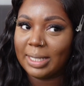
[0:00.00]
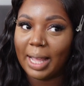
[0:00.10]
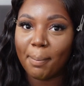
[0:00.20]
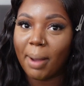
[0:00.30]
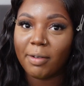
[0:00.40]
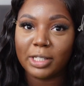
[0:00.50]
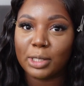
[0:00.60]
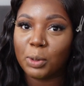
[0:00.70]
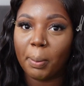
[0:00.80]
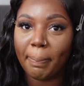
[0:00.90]
Like marriage
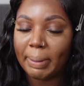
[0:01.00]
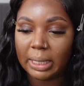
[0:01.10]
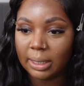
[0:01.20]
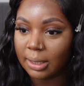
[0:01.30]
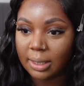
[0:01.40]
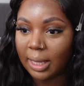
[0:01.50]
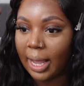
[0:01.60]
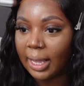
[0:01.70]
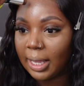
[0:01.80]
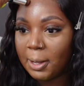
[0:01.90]
is not beans,
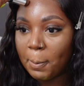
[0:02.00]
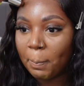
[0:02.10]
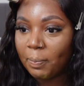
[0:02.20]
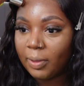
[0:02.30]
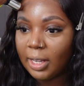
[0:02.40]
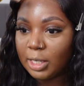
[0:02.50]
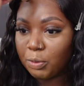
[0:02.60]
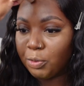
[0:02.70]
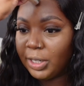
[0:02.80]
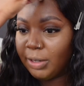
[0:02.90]
like it's
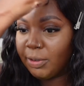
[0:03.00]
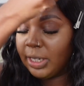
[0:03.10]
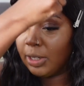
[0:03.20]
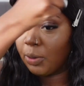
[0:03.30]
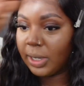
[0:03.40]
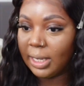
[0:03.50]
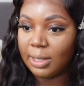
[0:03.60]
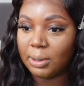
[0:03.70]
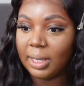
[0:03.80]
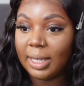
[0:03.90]
really, really not
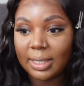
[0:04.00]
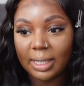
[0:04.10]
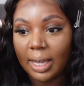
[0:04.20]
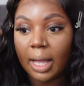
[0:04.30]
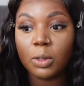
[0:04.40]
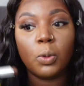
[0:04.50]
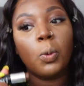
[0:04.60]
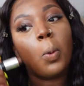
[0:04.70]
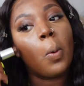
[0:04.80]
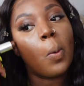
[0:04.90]
easy at
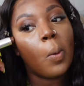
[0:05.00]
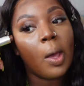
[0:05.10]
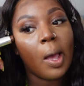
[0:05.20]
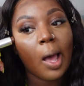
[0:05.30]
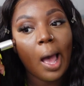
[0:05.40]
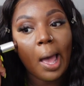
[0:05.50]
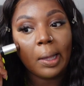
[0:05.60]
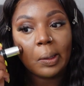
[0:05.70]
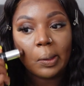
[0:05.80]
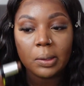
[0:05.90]
all.
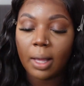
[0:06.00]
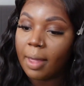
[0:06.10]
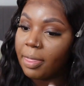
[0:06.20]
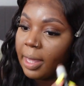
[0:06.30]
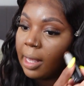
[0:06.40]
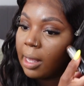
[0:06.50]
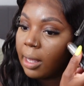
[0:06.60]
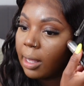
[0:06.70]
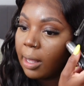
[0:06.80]
And I think